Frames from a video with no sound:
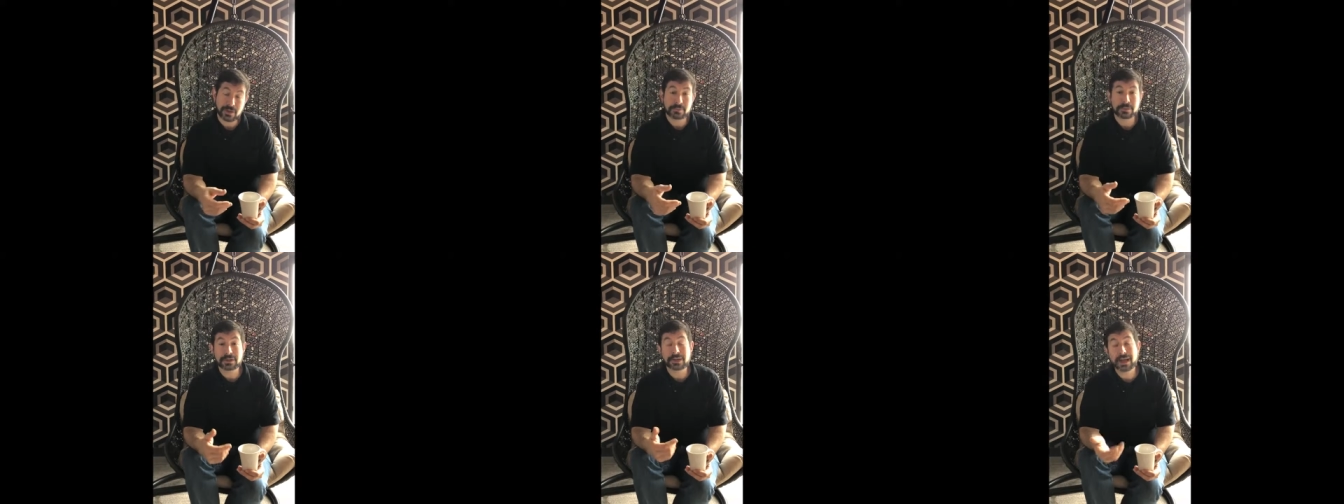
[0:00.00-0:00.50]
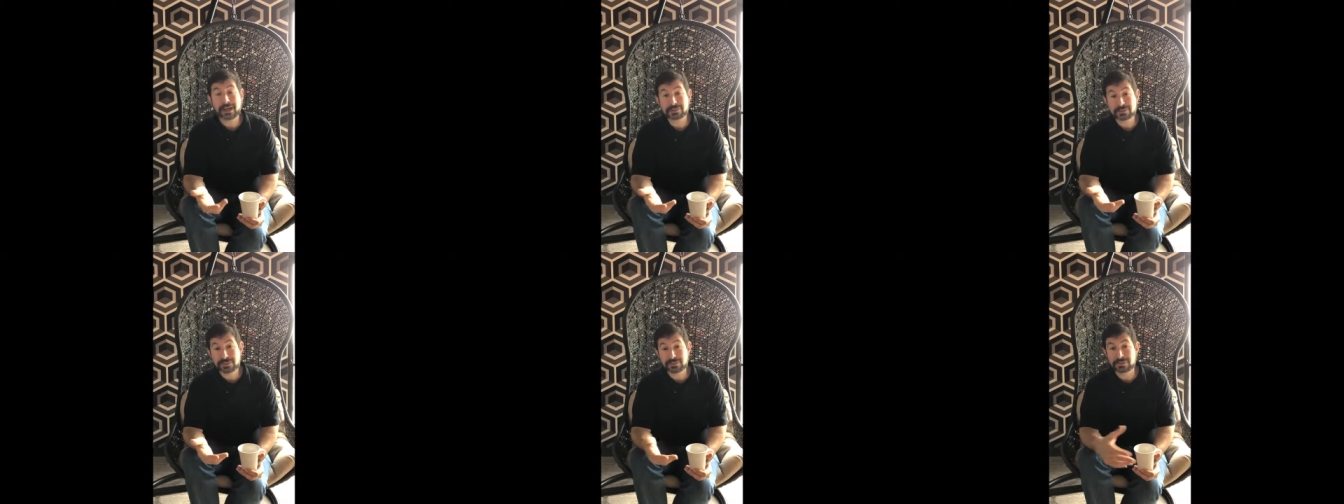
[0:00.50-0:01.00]
but it has
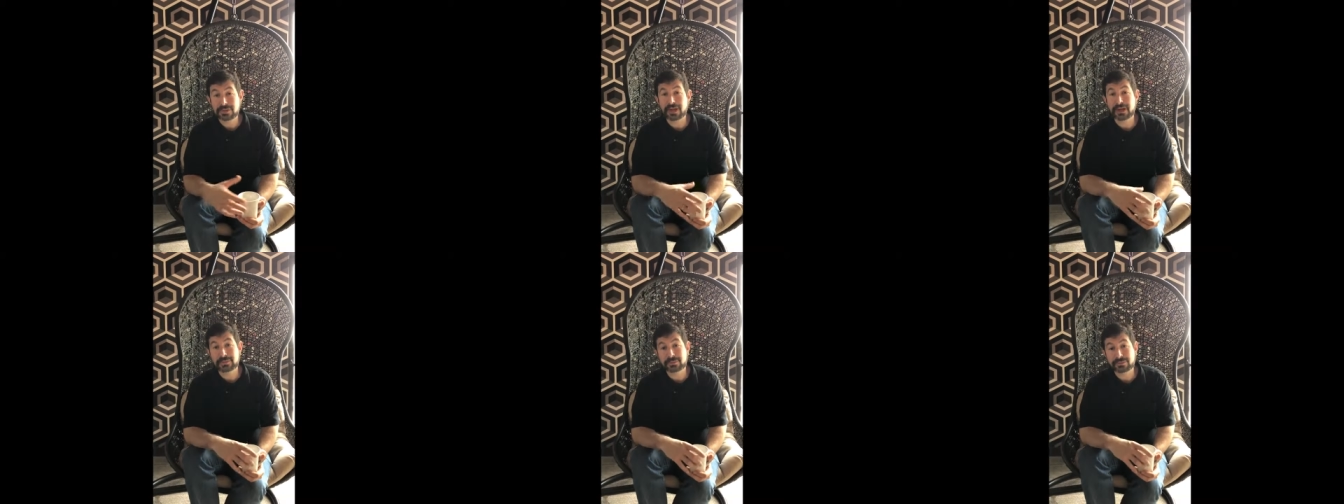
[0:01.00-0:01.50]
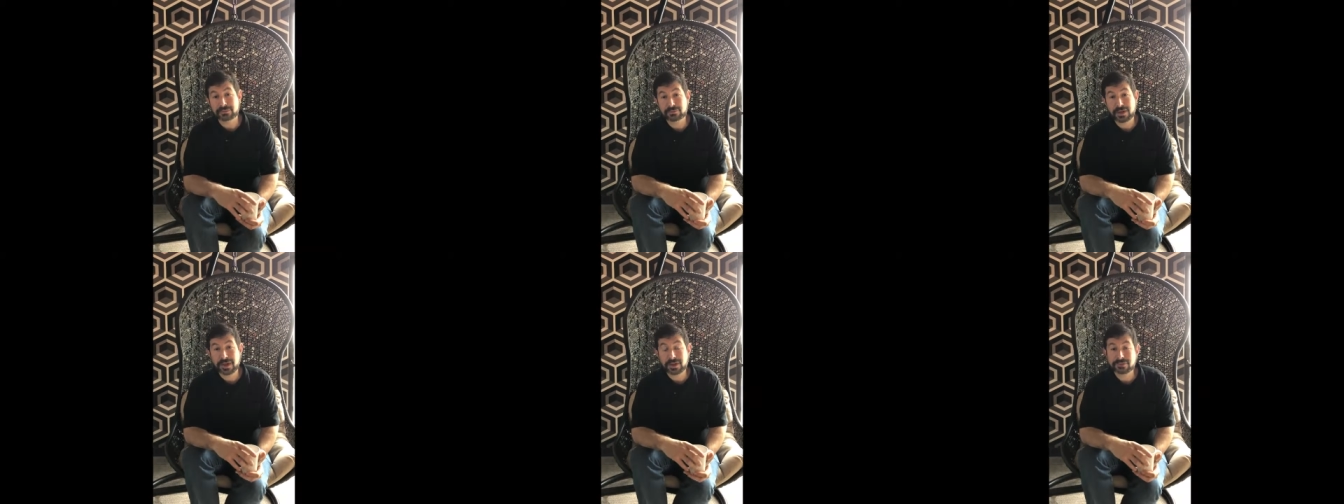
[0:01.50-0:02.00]
to be reliable and
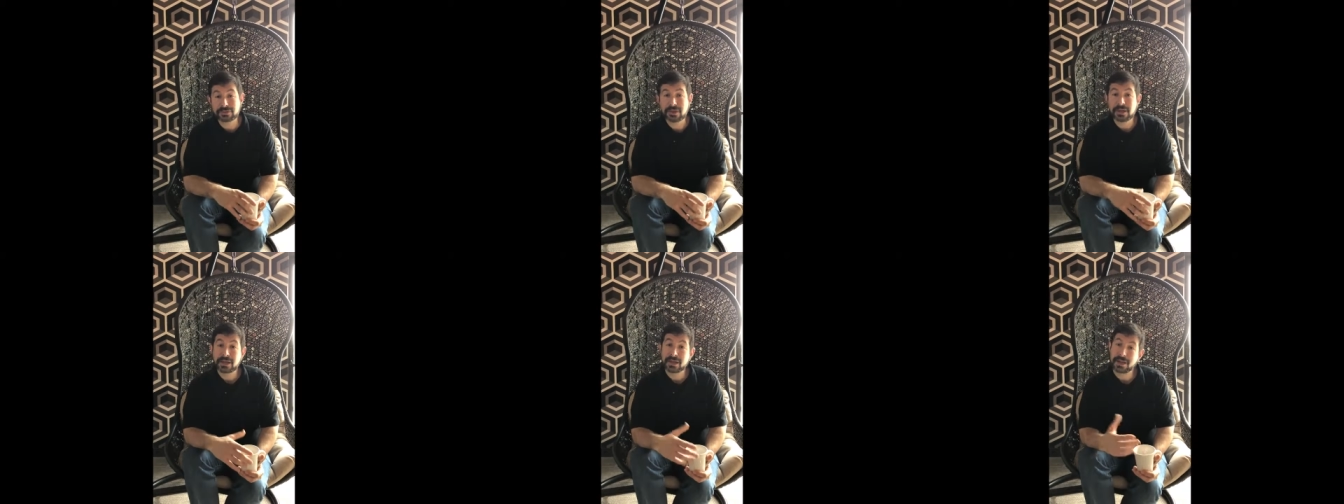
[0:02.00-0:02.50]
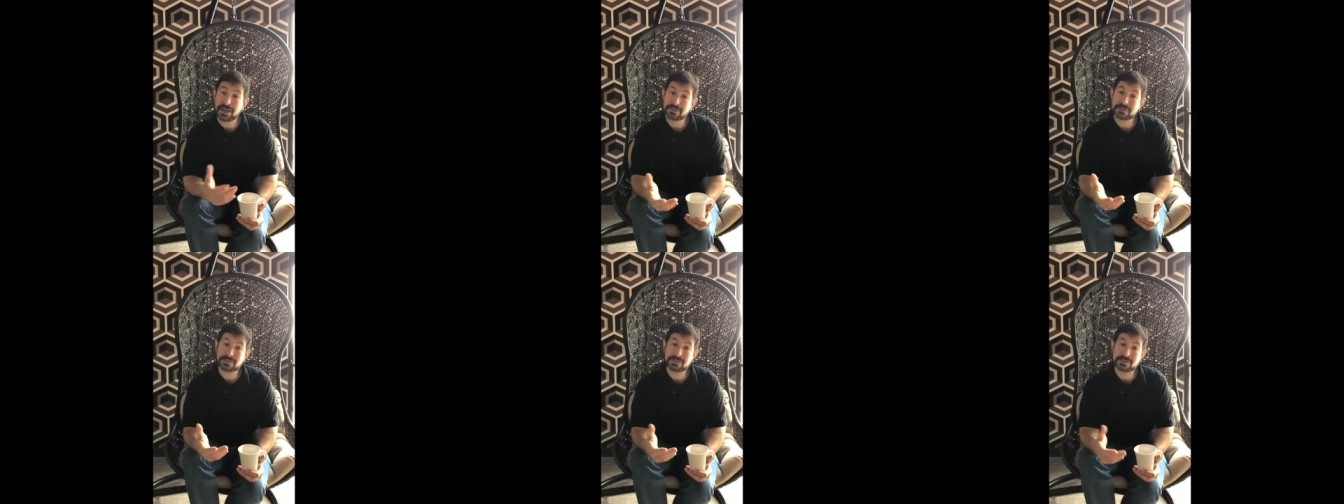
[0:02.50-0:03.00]
fast. It has to